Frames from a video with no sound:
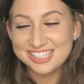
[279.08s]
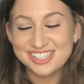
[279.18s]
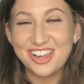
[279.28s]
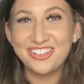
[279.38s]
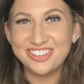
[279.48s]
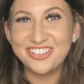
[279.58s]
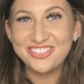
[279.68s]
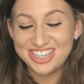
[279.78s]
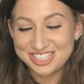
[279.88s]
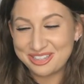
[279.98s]
So on the
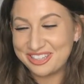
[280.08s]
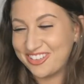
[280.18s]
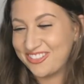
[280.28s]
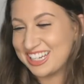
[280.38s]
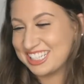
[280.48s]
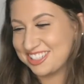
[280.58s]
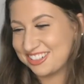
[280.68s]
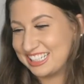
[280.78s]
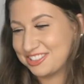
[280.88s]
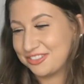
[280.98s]
first one that we've actually
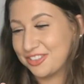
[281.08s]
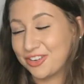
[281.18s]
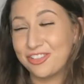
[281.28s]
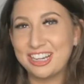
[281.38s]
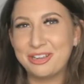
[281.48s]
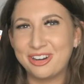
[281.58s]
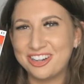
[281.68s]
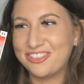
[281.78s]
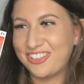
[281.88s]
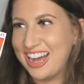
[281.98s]
scratched off, we've already won
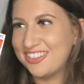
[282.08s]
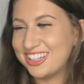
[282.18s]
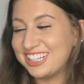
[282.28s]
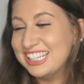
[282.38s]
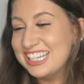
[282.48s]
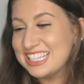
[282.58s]
a fiver.